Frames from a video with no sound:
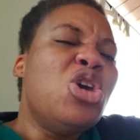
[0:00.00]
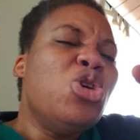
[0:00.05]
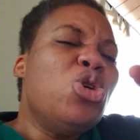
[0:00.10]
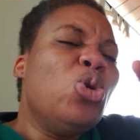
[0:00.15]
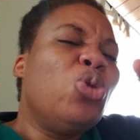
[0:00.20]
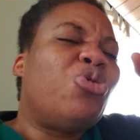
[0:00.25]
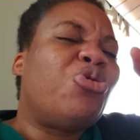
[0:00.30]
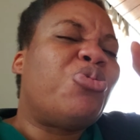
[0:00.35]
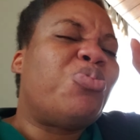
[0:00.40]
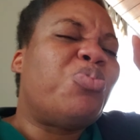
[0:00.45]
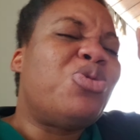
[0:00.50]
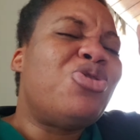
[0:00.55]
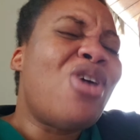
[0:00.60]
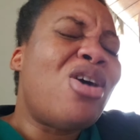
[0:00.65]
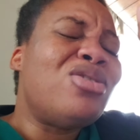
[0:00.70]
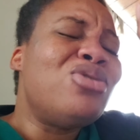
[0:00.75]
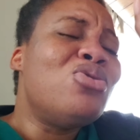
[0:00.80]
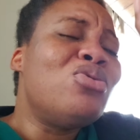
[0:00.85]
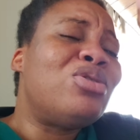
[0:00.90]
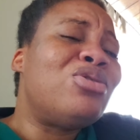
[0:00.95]
You you,
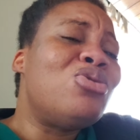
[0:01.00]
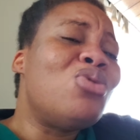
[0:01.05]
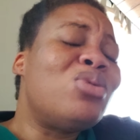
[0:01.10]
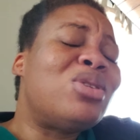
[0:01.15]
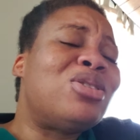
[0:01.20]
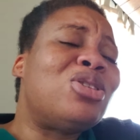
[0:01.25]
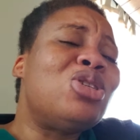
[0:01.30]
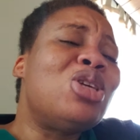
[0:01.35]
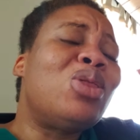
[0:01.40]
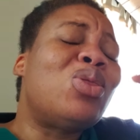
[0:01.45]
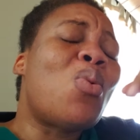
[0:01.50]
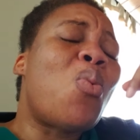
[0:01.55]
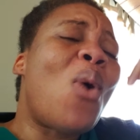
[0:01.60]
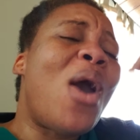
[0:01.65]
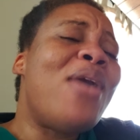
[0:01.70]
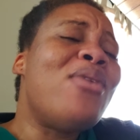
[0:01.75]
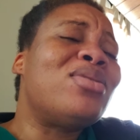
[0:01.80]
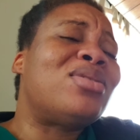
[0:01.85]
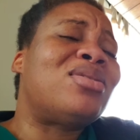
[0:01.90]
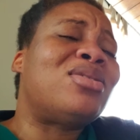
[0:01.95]
you, you, the
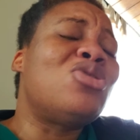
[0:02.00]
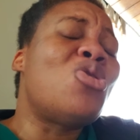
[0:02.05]
way you,